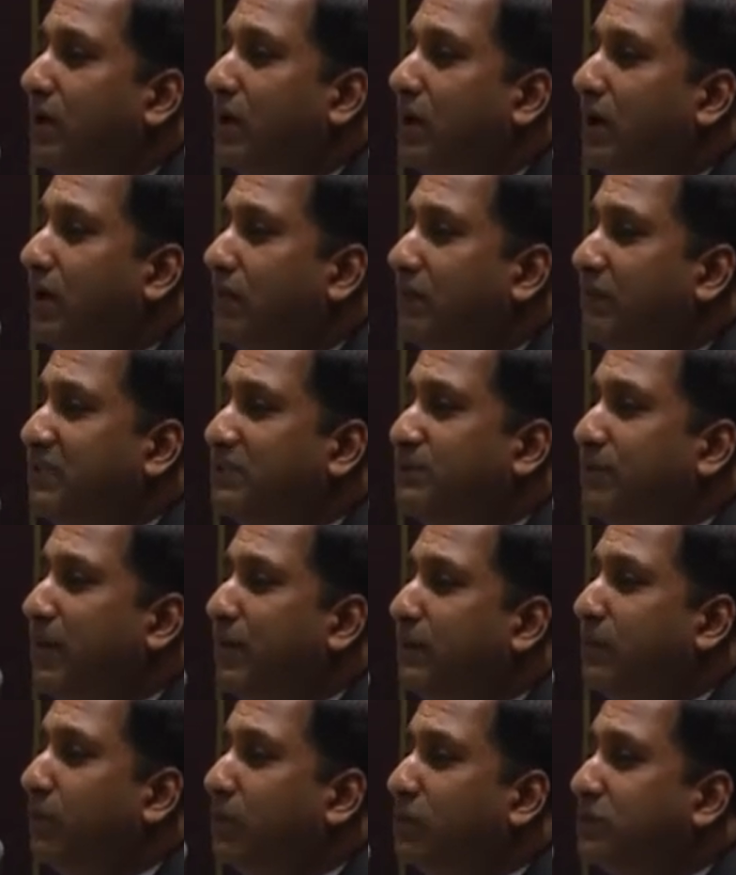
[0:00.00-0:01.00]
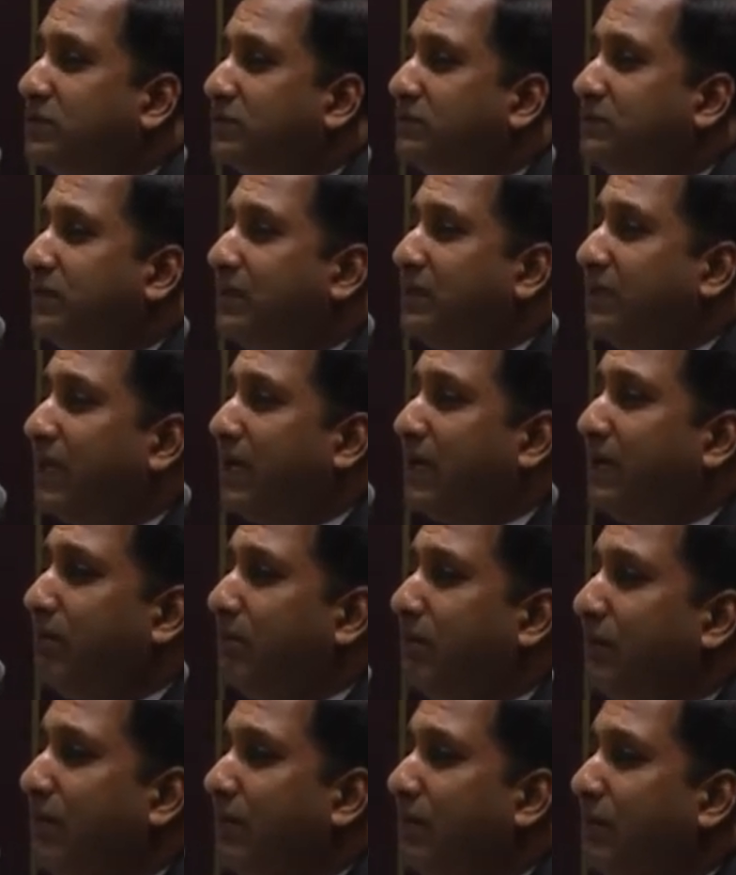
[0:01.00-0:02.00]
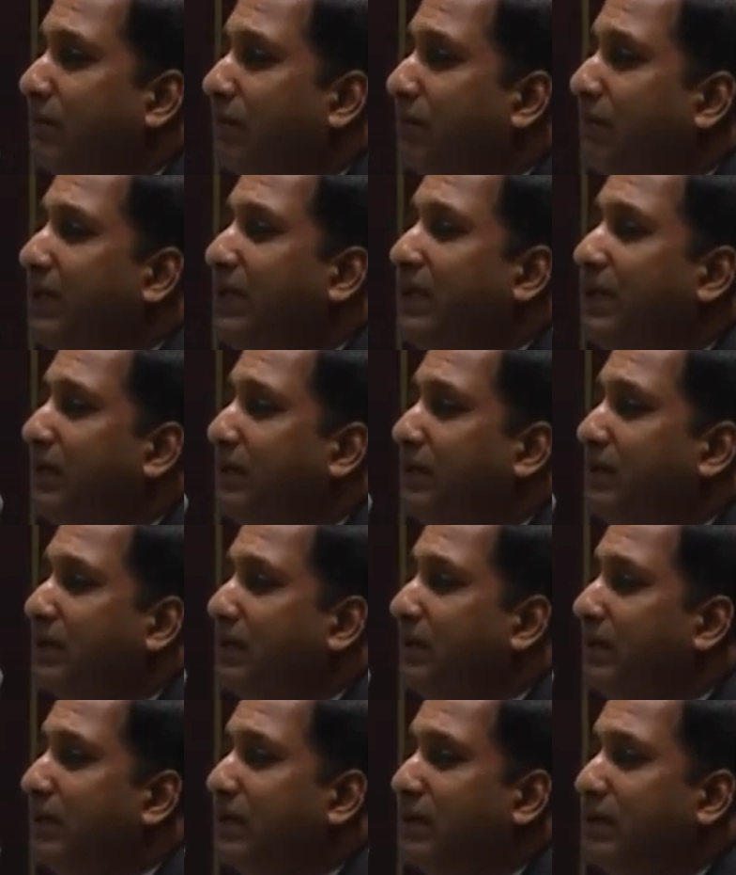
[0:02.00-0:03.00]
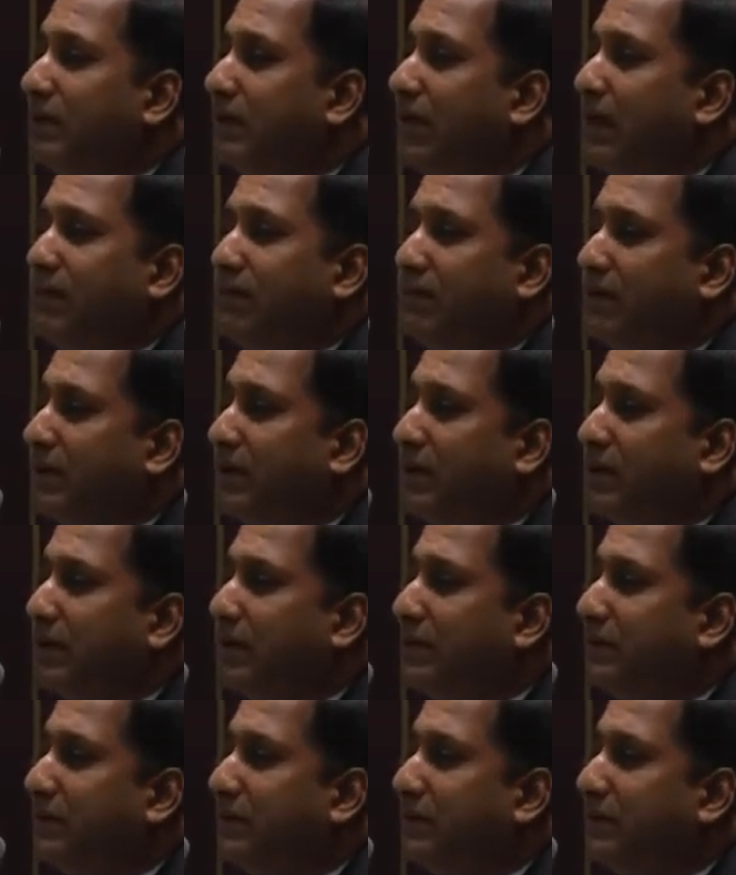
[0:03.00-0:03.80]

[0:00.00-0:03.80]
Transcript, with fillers: Uh, we spent most of the time in the field, in, in, in Africa,